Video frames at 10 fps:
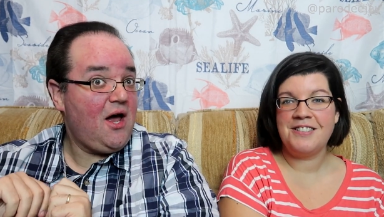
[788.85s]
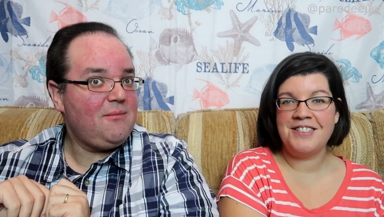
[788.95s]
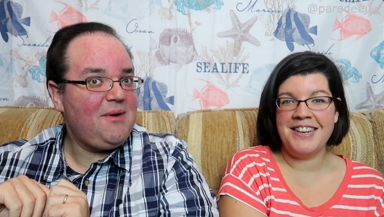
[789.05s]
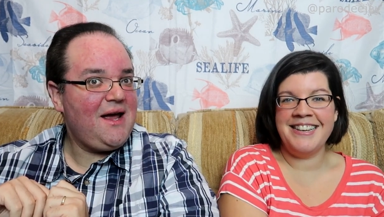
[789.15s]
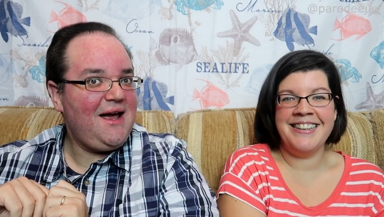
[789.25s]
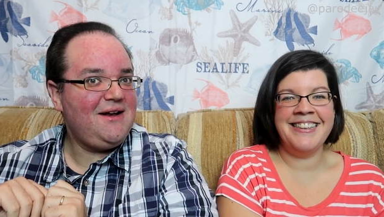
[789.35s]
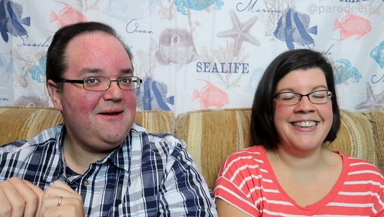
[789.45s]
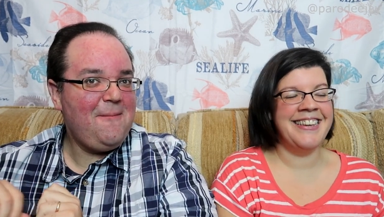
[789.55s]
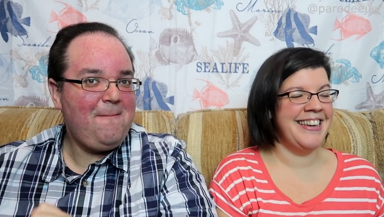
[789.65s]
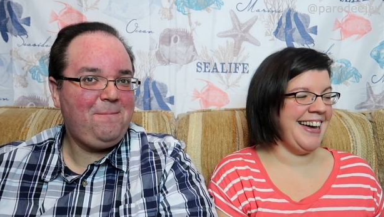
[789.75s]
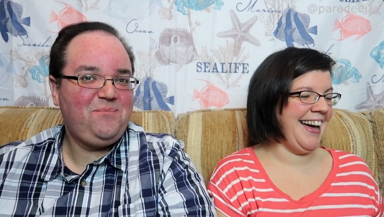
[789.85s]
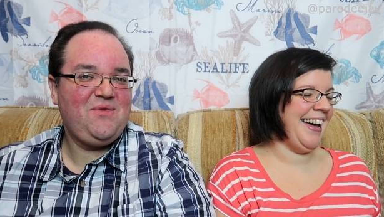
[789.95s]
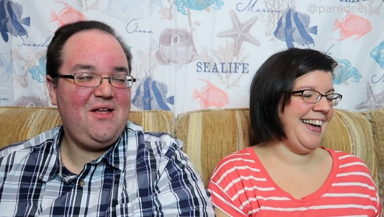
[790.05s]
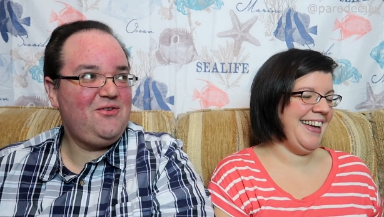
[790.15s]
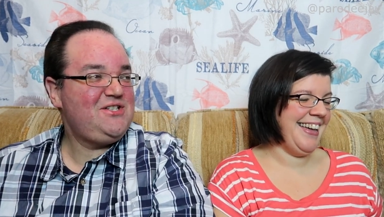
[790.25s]
Speaker 1: not bad.
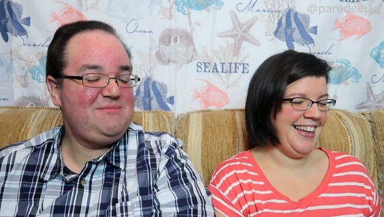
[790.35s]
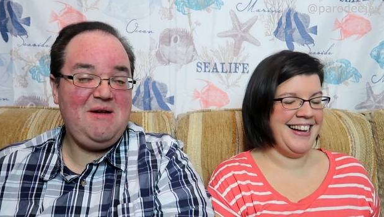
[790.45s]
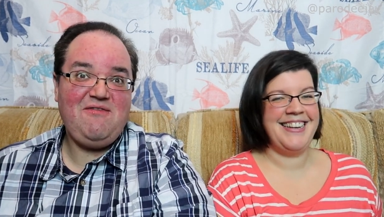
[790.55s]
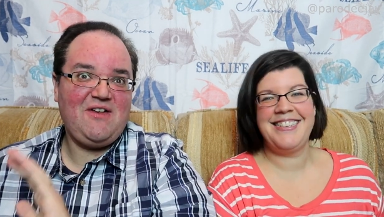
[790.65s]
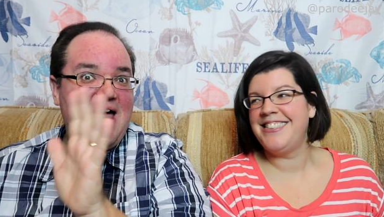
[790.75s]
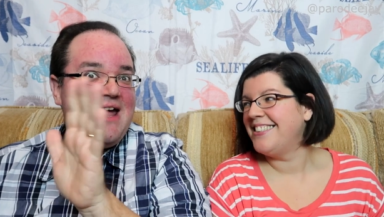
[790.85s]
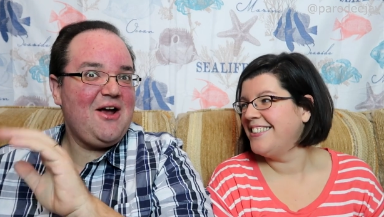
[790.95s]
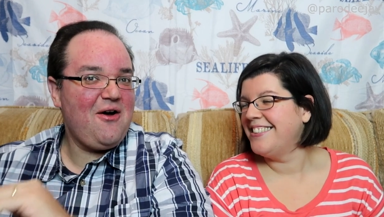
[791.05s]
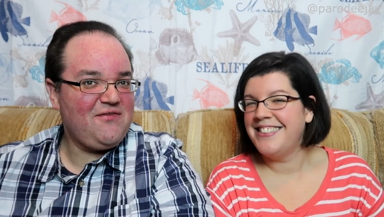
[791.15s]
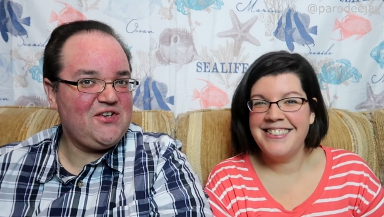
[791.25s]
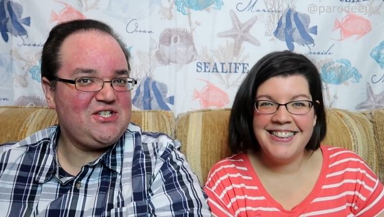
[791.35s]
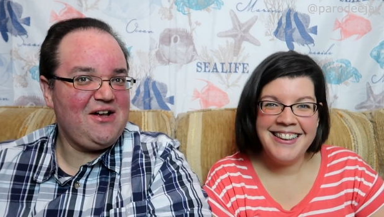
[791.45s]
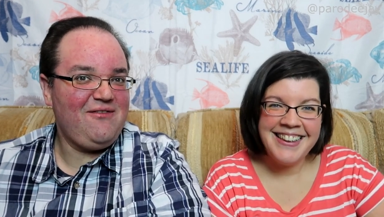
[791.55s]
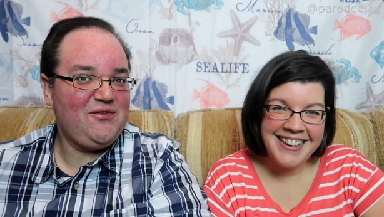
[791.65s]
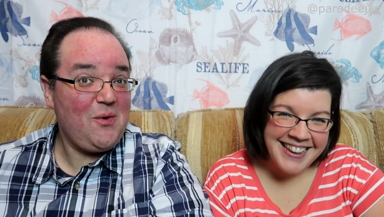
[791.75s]
They'll just be flying off the
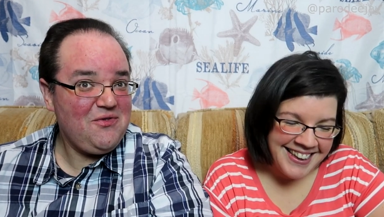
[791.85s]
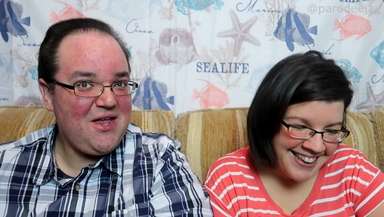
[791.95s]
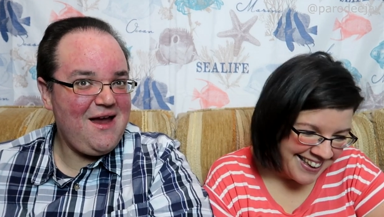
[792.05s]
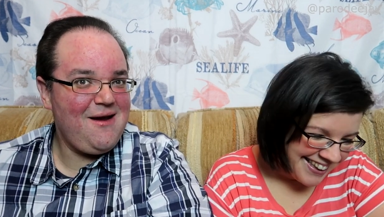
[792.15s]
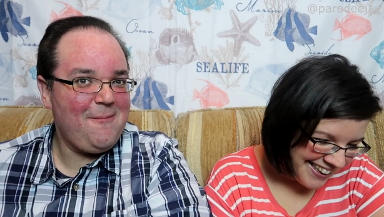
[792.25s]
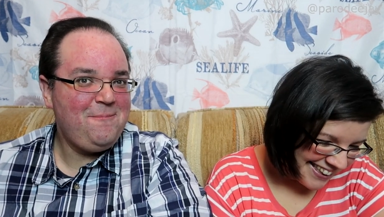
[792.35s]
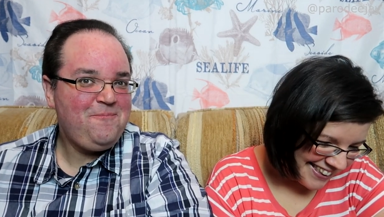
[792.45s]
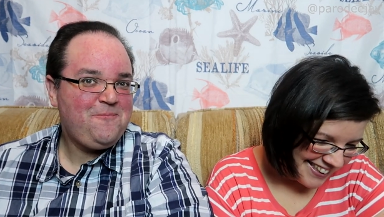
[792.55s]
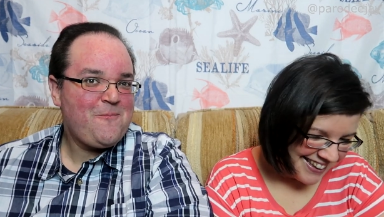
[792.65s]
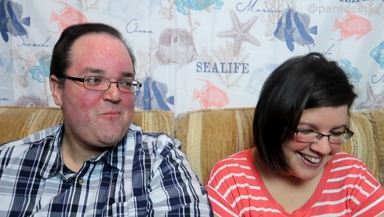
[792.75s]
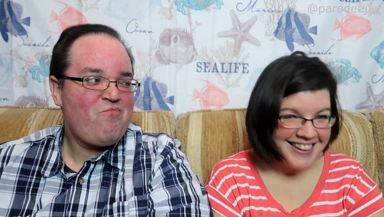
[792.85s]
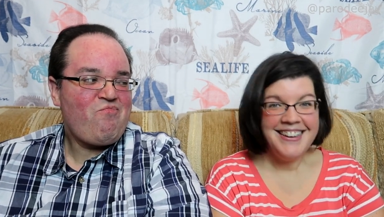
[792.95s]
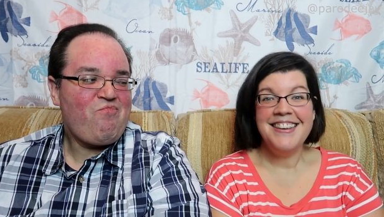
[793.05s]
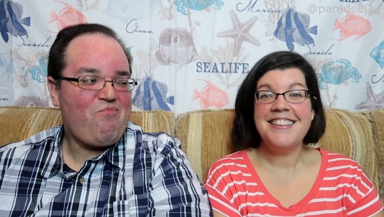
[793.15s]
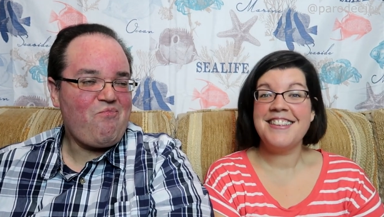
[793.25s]
shelves, won't they?
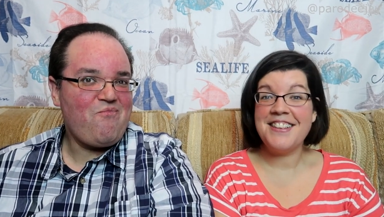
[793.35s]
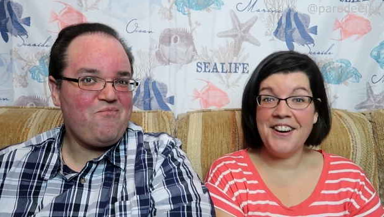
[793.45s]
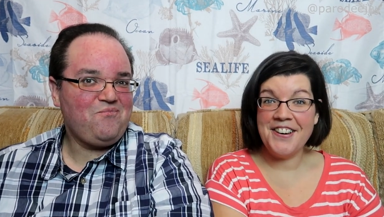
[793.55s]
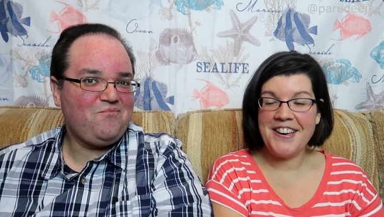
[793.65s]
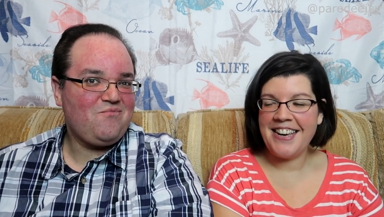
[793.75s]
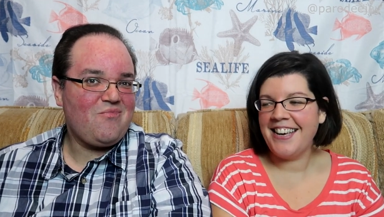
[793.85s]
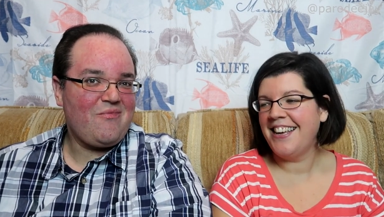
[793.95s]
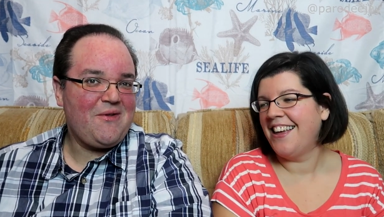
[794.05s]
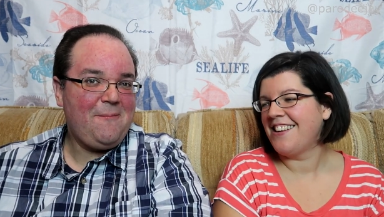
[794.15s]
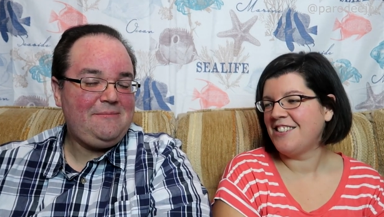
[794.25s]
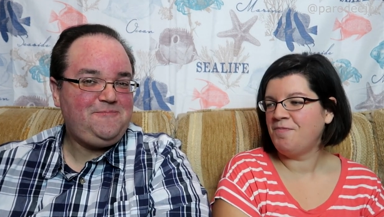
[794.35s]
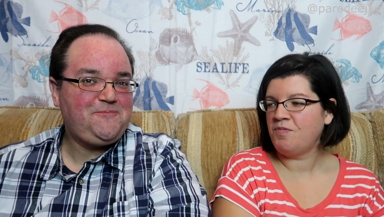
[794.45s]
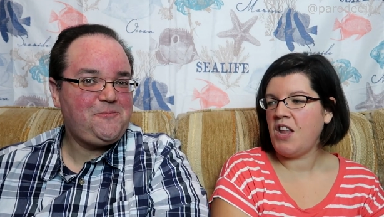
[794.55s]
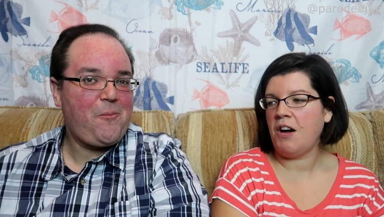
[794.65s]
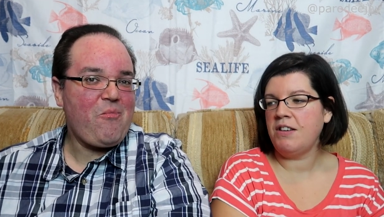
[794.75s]
Speaker 2: Sorry.
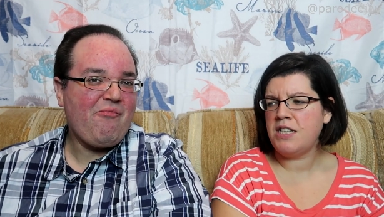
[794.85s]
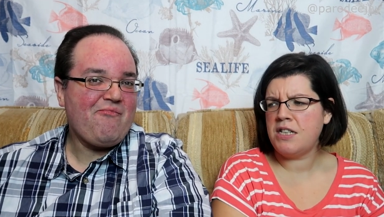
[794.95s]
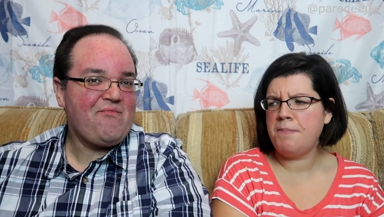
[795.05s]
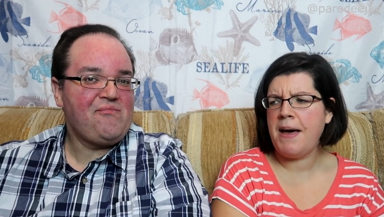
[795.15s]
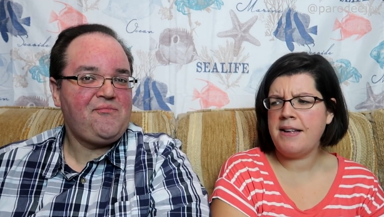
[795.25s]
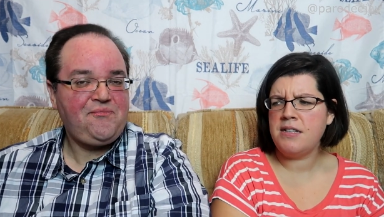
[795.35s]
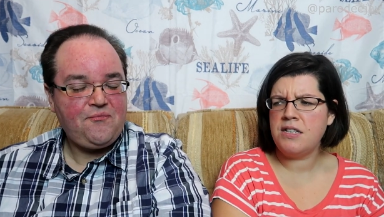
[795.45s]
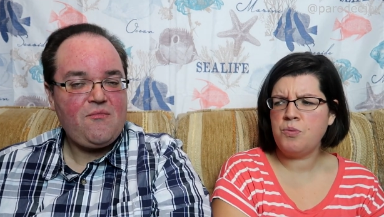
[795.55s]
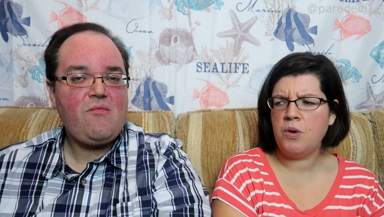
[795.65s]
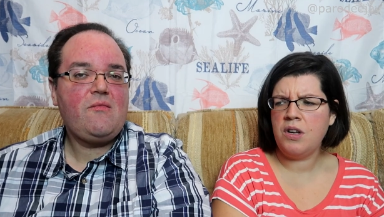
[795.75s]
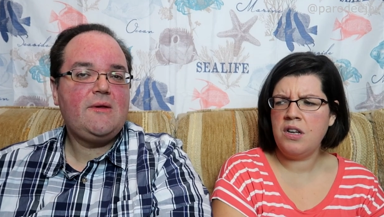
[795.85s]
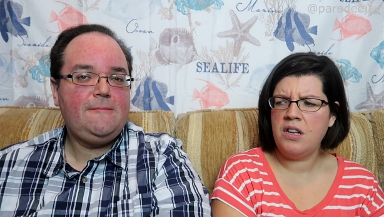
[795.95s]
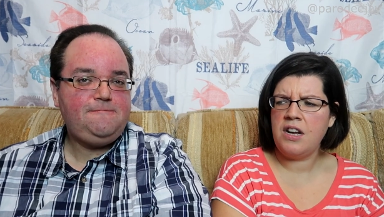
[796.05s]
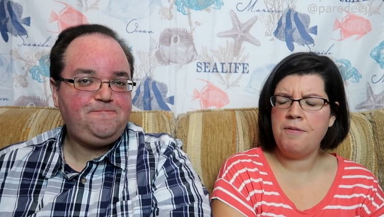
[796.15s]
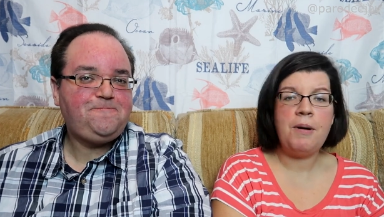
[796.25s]
No, it's the best
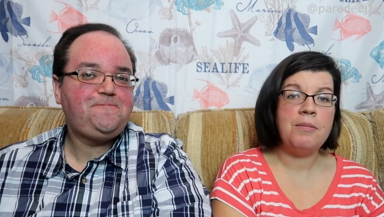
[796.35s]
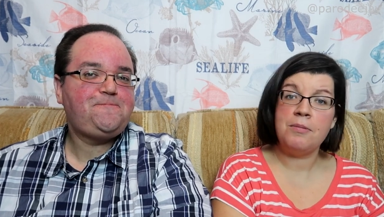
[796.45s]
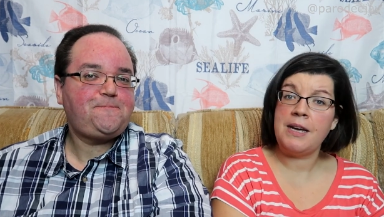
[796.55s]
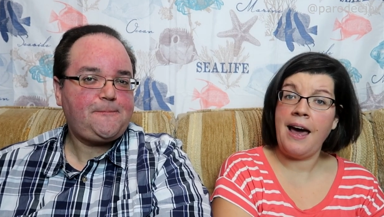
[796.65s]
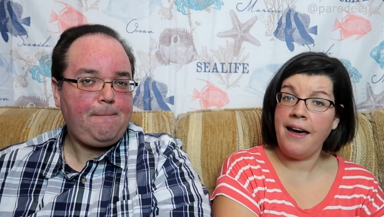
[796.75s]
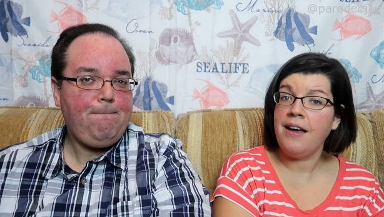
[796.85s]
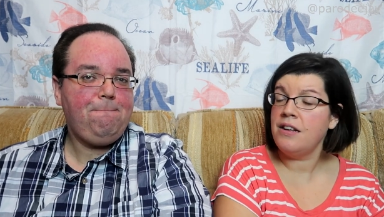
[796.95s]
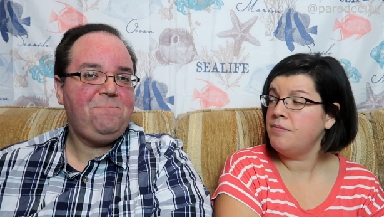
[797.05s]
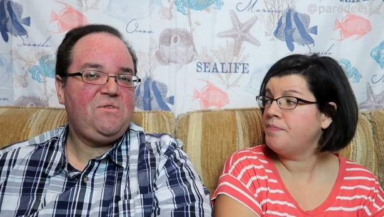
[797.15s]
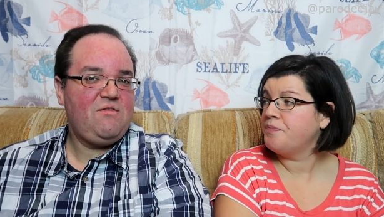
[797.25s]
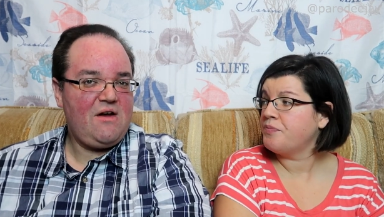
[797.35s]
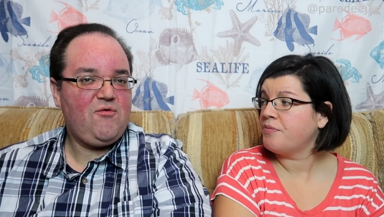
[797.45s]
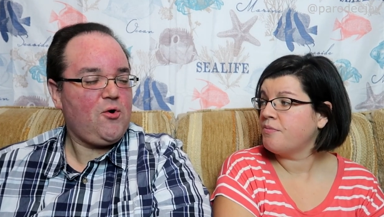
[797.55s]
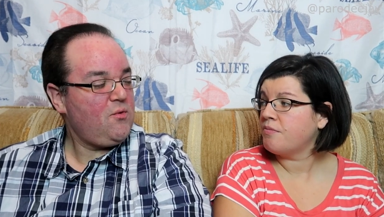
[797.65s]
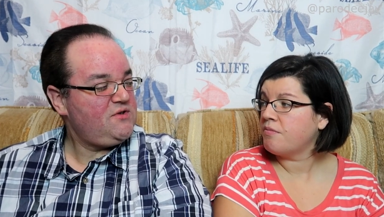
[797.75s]
one I probably had.
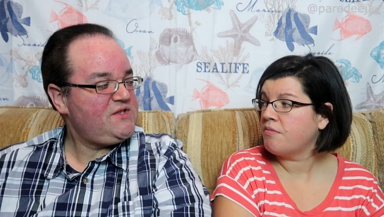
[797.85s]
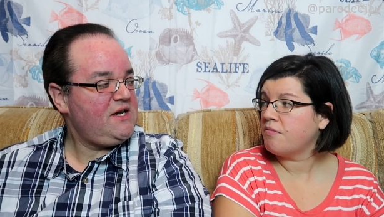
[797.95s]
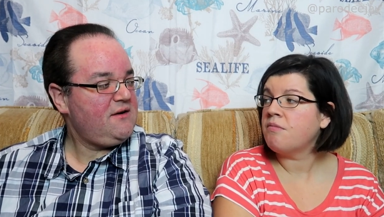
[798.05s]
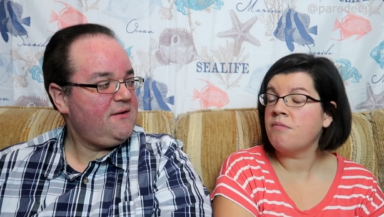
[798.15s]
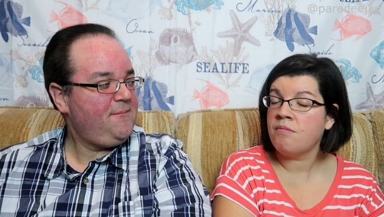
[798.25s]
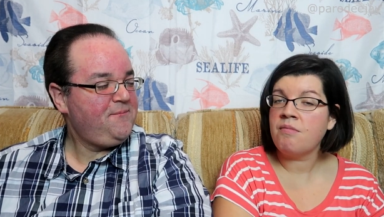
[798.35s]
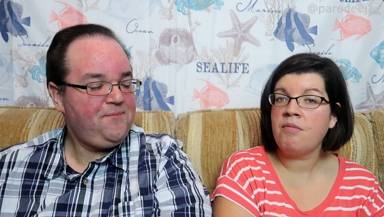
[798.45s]
Speaker 1: Favorite corn stick? All